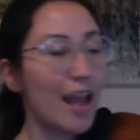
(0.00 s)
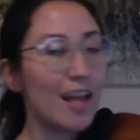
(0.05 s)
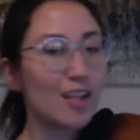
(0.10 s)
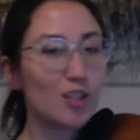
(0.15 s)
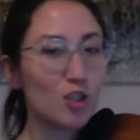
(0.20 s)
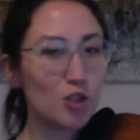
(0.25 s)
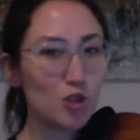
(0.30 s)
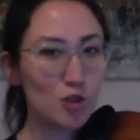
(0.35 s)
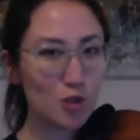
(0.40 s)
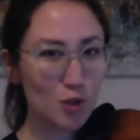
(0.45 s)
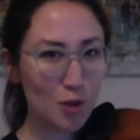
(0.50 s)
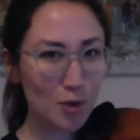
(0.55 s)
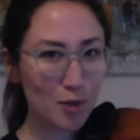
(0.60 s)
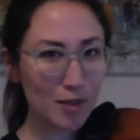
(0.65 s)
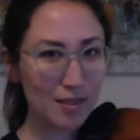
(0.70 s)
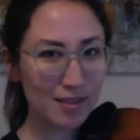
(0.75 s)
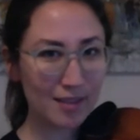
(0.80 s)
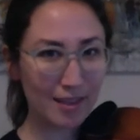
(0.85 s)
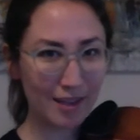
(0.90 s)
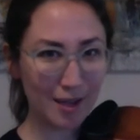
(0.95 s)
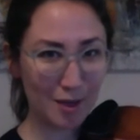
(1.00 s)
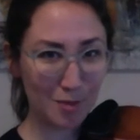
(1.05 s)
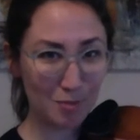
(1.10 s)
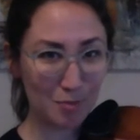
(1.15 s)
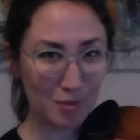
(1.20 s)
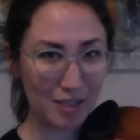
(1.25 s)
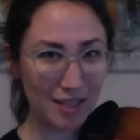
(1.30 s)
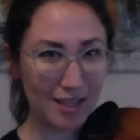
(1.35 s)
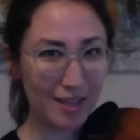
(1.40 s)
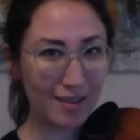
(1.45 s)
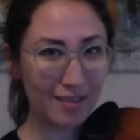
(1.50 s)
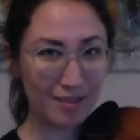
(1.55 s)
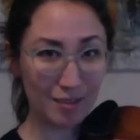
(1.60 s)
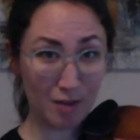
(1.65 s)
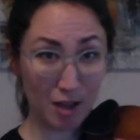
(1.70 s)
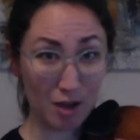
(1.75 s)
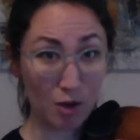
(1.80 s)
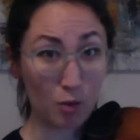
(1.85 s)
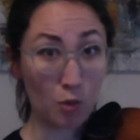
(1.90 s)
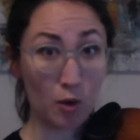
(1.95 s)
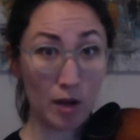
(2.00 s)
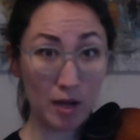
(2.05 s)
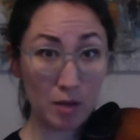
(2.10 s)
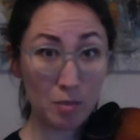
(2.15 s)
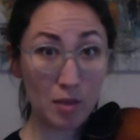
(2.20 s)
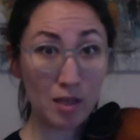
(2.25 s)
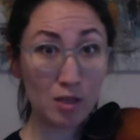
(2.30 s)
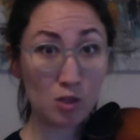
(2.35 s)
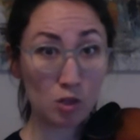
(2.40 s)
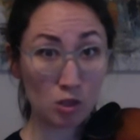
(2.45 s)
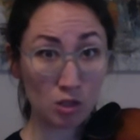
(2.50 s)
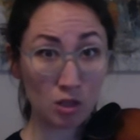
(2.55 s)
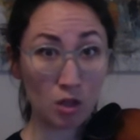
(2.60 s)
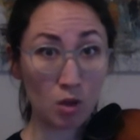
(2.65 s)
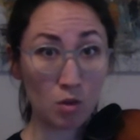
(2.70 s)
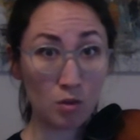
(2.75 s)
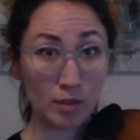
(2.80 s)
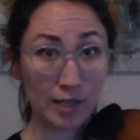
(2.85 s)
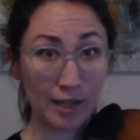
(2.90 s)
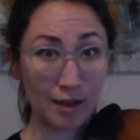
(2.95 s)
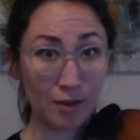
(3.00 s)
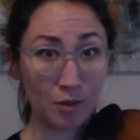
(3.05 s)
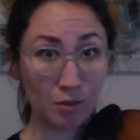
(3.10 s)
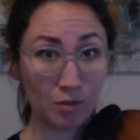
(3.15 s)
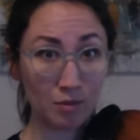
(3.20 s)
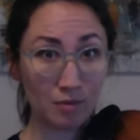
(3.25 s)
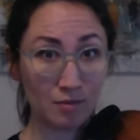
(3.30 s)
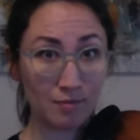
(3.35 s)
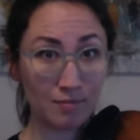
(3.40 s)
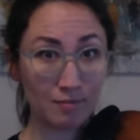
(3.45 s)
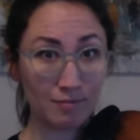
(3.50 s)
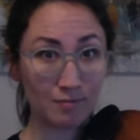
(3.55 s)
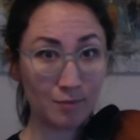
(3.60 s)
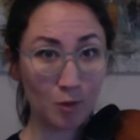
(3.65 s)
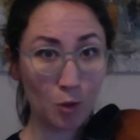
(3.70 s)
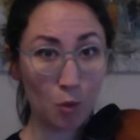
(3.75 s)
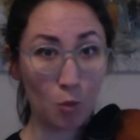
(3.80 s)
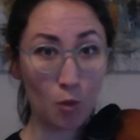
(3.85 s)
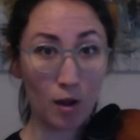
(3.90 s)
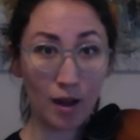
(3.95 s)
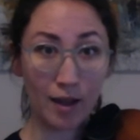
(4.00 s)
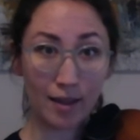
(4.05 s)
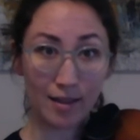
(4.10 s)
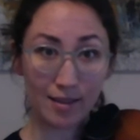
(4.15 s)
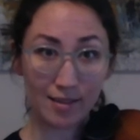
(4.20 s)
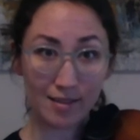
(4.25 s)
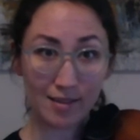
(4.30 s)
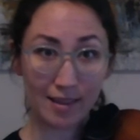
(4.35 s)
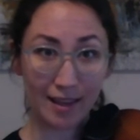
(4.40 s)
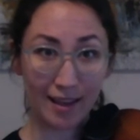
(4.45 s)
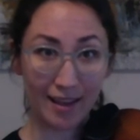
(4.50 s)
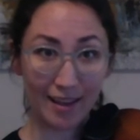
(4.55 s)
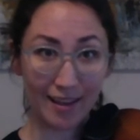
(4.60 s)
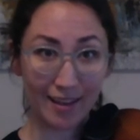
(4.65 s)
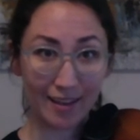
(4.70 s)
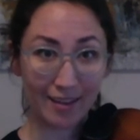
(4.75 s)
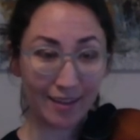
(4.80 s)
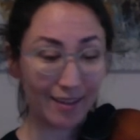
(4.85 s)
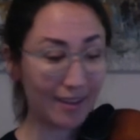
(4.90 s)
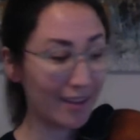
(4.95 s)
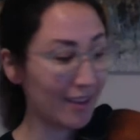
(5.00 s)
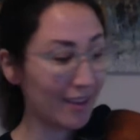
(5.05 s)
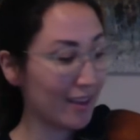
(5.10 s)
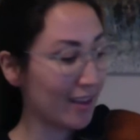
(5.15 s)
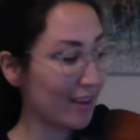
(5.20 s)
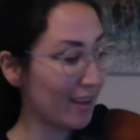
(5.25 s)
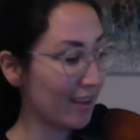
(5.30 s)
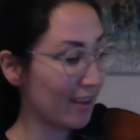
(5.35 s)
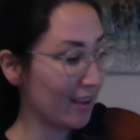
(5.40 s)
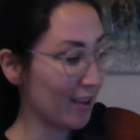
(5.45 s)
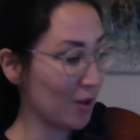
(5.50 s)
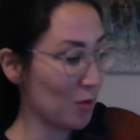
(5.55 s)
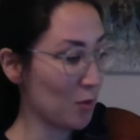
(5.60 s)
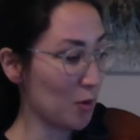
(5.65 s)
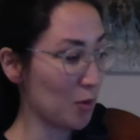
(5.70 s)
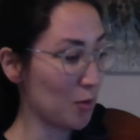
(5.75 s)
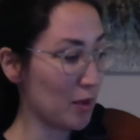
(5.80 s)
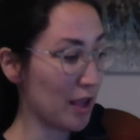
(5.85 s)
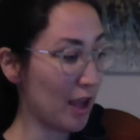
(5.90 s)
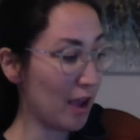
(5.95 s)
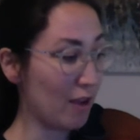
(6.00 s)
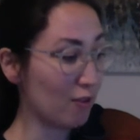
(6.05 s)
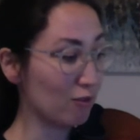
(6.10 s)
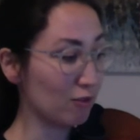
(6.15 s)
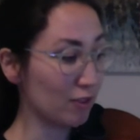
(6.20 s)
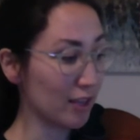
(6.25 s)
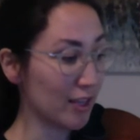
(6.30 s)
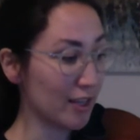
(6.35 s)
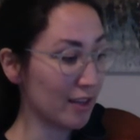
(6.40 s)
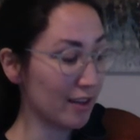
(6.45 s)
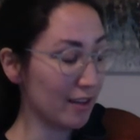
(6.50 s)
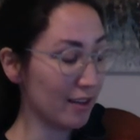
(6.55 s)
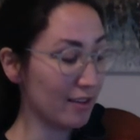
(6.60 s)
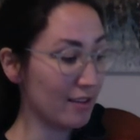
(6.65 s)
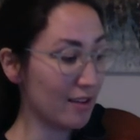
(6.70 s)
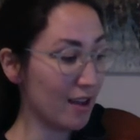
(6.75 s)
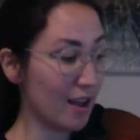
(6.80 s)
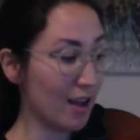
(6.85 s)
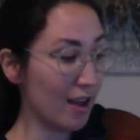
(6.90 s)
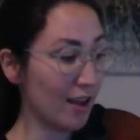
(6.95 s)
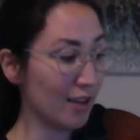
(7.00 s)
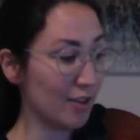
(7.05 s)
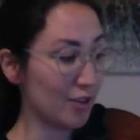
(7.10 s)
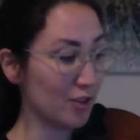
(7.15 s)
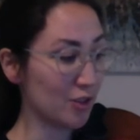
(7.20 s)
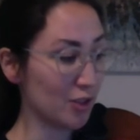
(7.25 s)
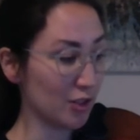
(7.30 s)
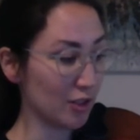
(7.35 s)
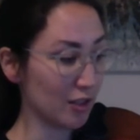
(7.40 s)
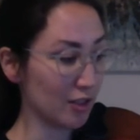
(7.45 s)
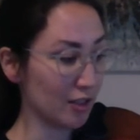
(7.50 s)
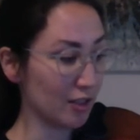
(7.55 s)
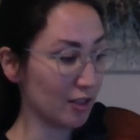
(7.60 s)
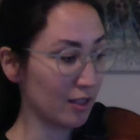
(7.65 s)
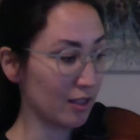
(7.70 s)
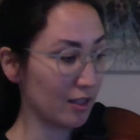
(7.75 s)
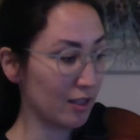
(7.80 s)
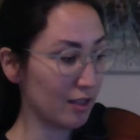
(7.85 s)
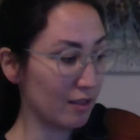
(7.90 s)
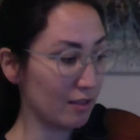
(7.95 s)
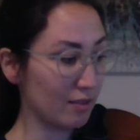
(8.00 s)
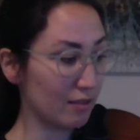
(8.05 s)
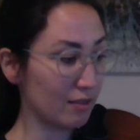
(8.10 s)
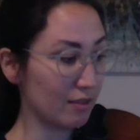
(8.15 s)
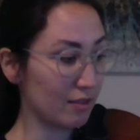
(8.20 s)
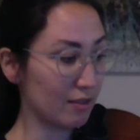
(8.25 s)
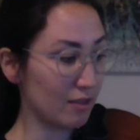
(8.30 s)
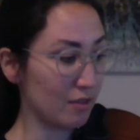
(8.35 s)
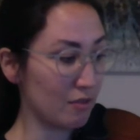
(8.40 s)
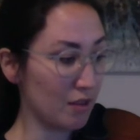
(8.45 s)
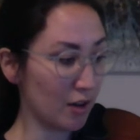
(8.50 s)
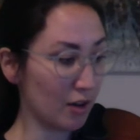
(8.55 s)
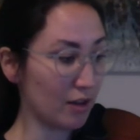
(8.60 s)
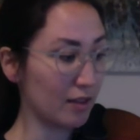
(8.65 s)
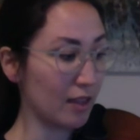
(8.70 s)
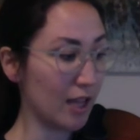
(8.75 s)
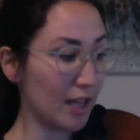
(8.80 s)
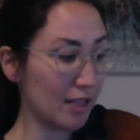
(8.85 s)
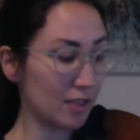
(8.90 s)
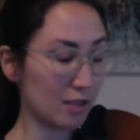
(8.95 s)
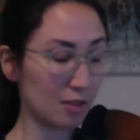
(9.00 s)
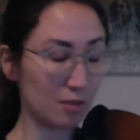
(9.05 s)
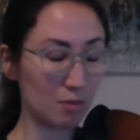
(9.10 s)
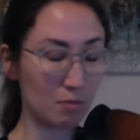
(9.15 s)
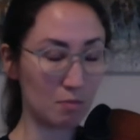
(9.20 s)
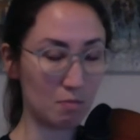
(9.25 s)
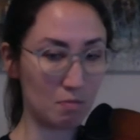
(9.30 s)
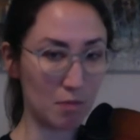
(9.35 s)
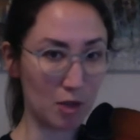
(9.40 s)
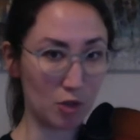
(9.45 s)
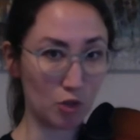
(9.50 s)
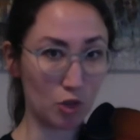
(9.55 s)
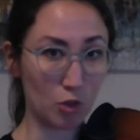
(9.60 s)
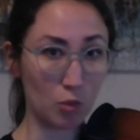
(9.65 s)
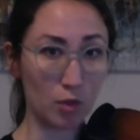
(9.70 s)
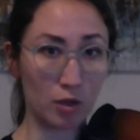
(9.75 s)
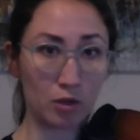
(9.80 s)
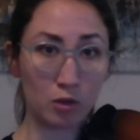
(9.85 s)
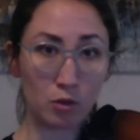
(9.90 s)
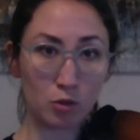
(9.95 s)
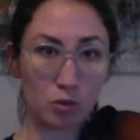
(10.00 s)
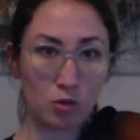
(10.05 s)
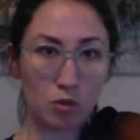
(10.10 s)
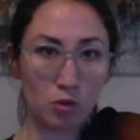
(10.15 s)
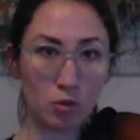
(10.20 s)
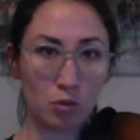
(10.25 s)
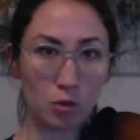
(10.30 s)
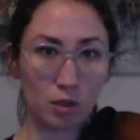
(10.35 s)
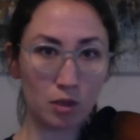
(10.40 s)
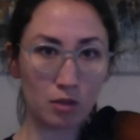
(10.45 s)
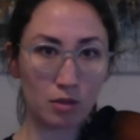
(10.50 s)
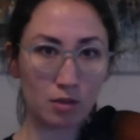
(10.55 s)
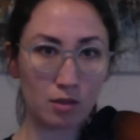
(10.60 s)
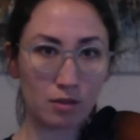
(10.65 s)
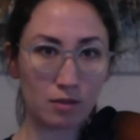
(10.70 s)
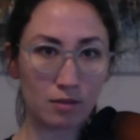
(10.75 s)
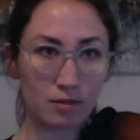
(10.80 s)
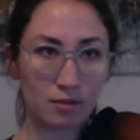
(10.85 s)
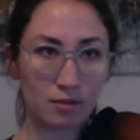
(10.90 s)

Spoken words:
Did you notice that I did quite a big slowdown? Why is that? What do we have written under the very last measure? What are those 2 words?